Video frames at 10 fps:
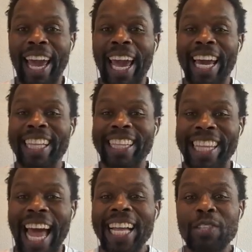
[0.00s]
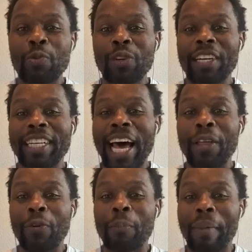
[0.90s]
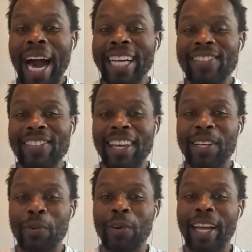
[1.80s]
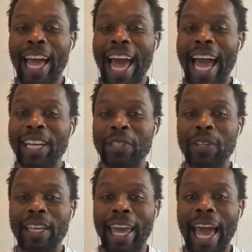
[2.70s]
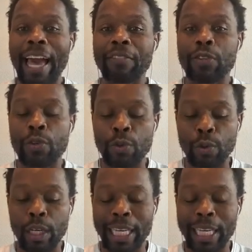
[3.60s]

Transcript: and mm-hmm. that's one another mindset where I actually have to